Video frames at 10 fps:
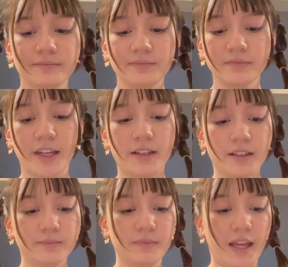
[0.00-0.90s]
like
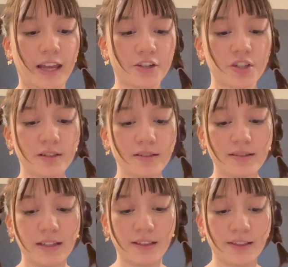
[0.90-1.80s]
Asians,
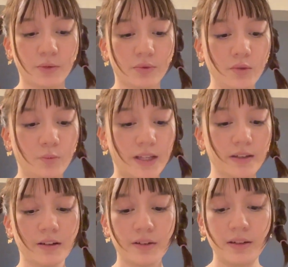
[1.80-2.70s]
and it's like really
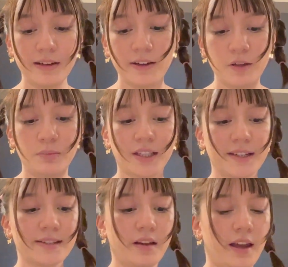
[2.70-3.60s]
weird
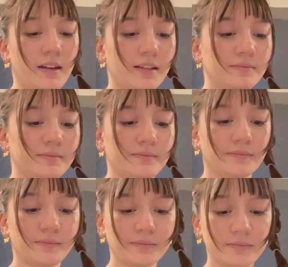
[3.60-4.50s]
because like,
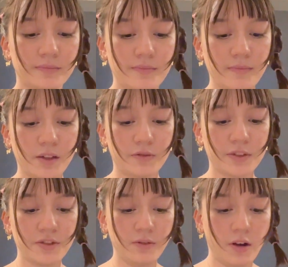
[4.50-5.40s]

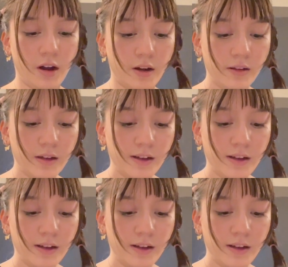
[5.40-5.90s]
first of all,